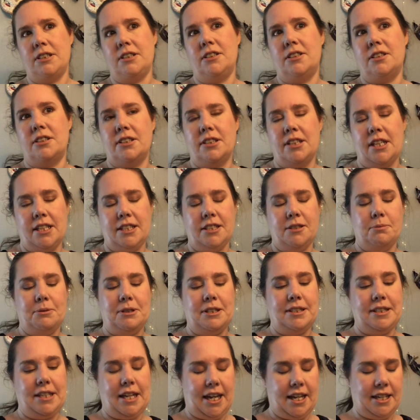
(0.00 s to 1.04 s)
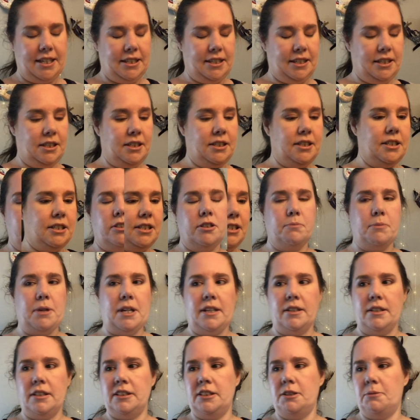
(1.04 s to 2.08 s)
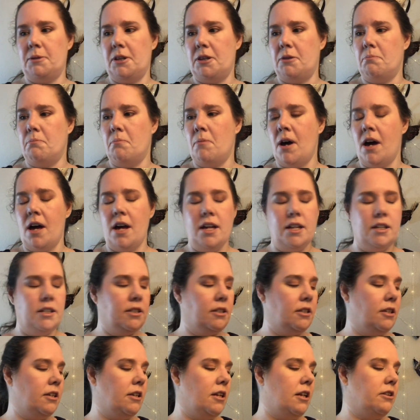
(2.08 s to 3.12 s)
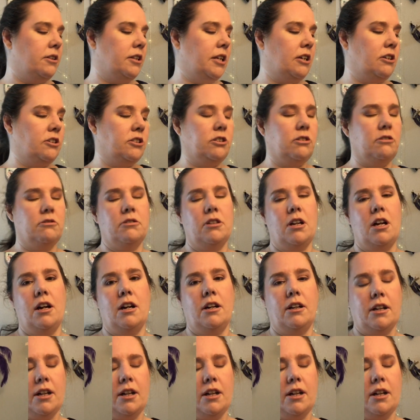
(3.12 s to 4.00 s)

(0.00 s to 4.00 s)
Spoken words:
this look takes me 10. Using my Elizabeth Mott, They're So Long